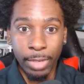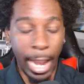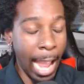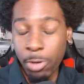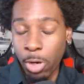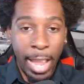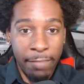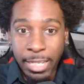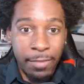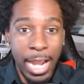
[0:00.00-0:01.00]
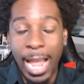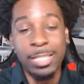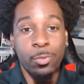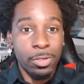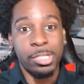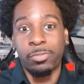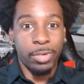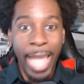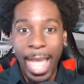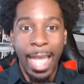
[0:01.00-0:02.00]
I'm gonna have to give it a high score just for
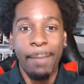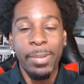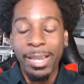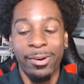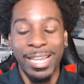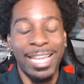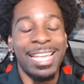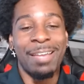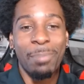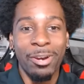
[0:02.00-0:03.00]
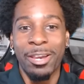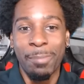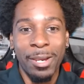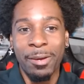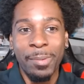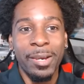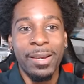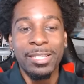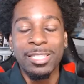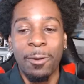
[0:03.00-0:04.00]
that,
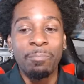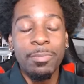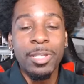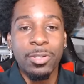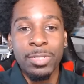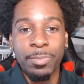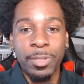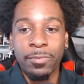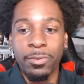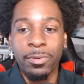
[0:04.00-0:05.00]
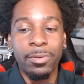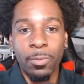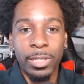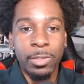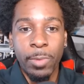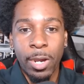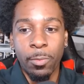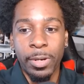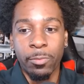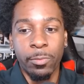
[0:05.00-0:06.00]
period. So the music was beautiful, really
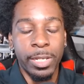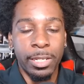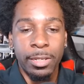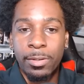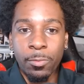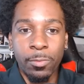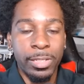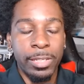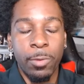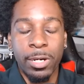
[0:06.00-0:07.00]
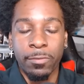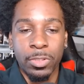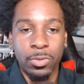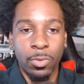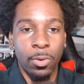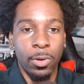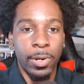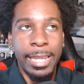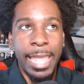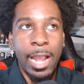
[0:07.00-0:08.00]
well written, really wonderful score.
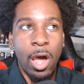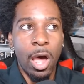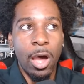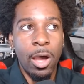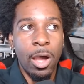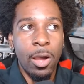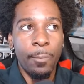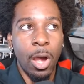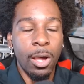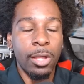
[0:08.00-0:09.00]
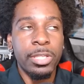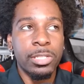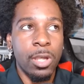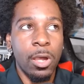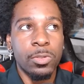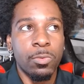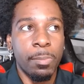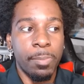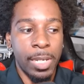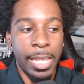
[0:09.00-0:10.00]
And they all the songs were
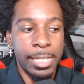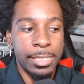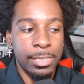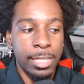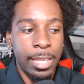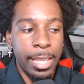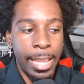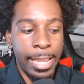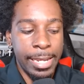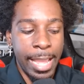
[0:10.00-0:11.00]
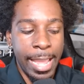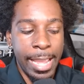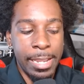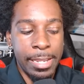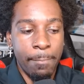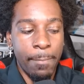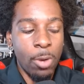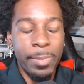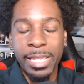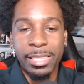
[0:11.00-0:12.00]
placed in a
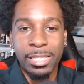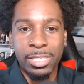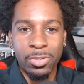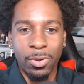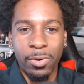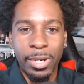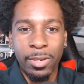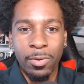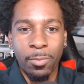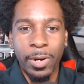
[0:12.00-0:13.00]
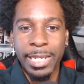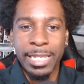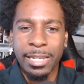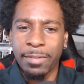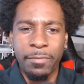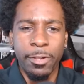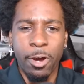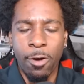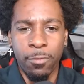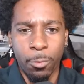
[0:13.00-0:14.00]
moment in the story where it didn't feel
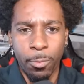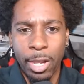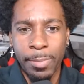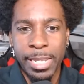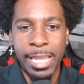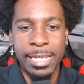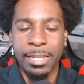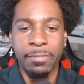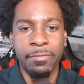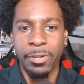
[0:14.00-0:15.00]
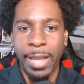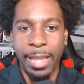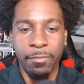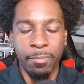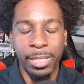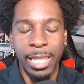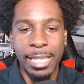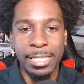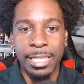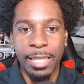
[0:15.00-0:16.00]
overwhelming. It didn't feel out of
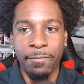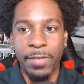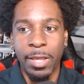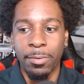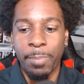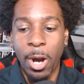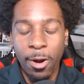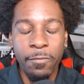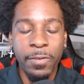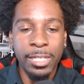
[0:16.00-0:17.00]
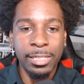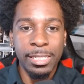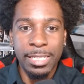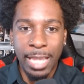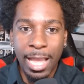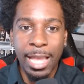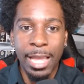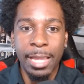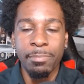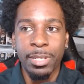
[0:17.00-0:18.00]
place. It felt perfectly
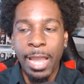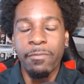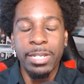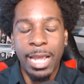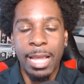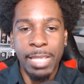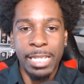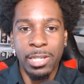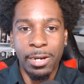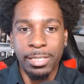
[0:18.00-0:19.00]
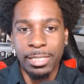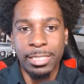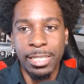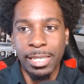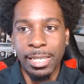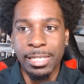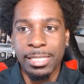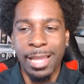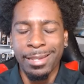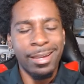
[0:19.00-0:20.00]
timed every time they started to sing. And it's
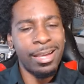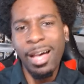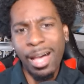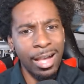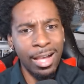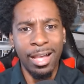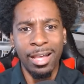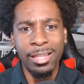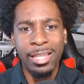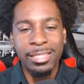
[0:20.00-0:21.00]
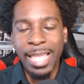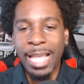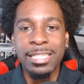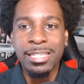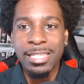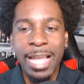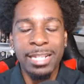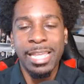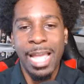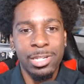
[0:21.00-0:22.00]
like, that's
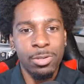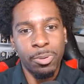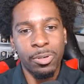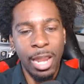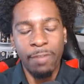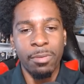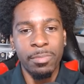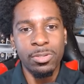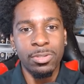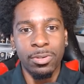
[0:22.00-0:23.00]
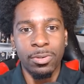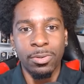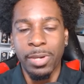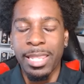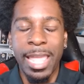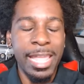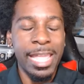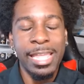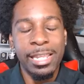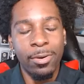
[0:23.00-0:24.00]
exactly how you pull off a musical. And they
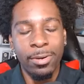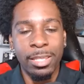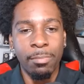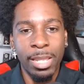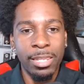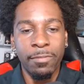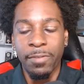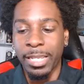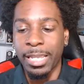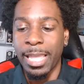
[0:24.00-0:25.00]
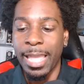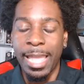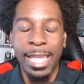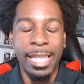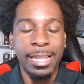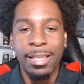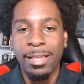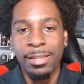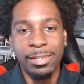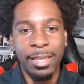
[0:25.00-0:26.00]
hit it on the motherfucking head.
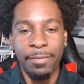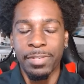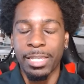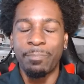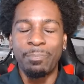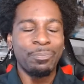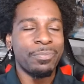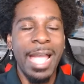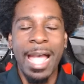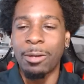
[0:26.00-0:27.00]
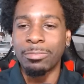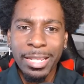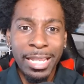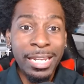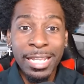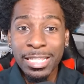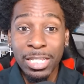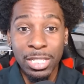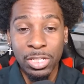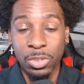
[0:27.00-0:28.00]
Loved it. Now, getting
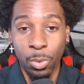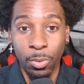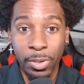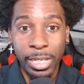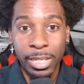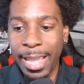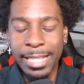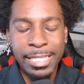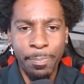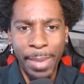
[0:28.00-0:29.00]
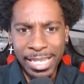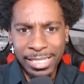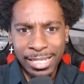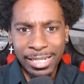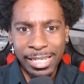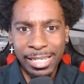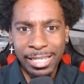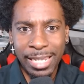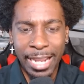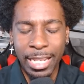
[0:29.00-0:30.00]
into the story, it's basically
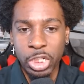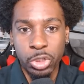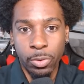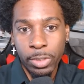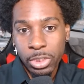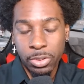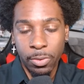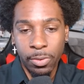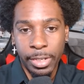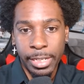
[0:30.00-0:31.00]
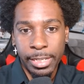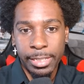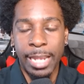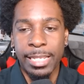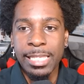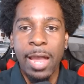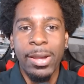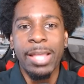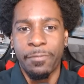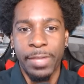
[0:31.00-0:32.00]
like a short story. Like, that's how
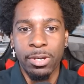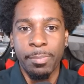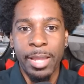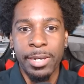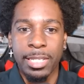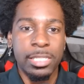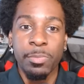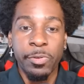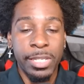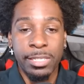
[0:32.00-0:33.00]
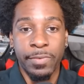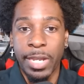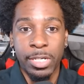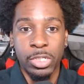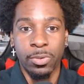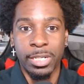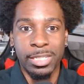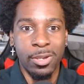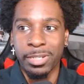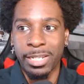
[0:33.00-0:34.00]
I felt about it, because the movie is very short.
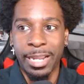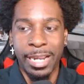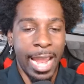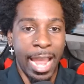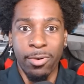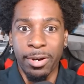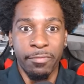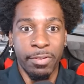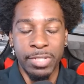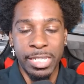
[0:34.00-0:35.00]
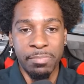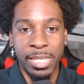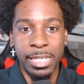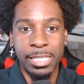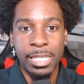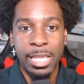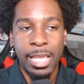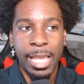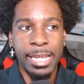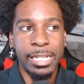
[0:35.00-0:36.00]
It's only like an hour and 15 minutes.
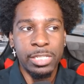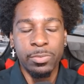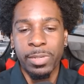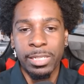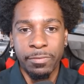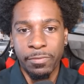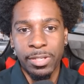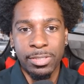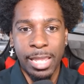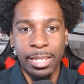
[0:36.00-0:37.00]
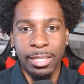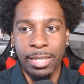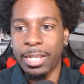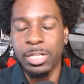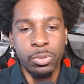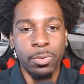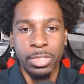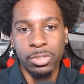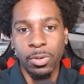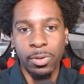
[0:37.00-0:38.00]
And it just really feels like a short
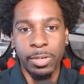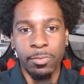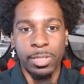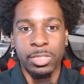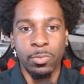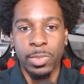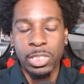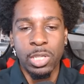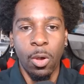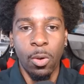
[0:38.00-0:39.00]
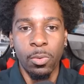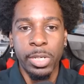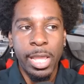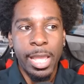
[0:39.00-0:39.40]
story was told.